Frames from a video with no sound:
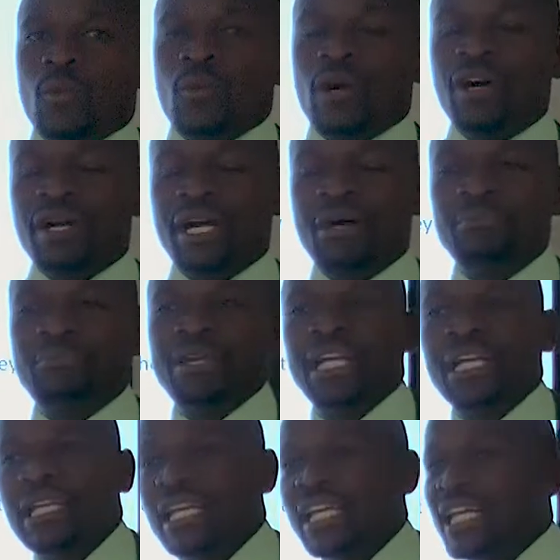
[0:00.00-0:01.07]
Welcome
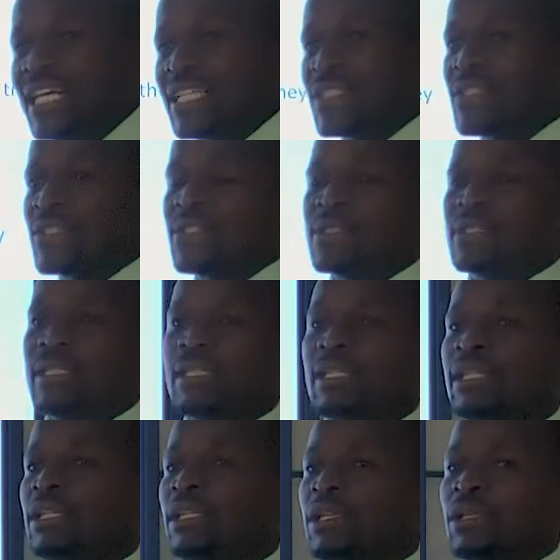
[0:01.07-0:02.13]
back, learners.
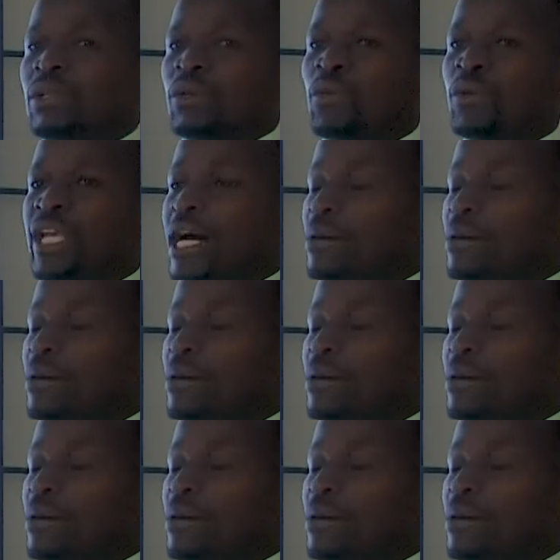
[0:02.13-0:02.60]
We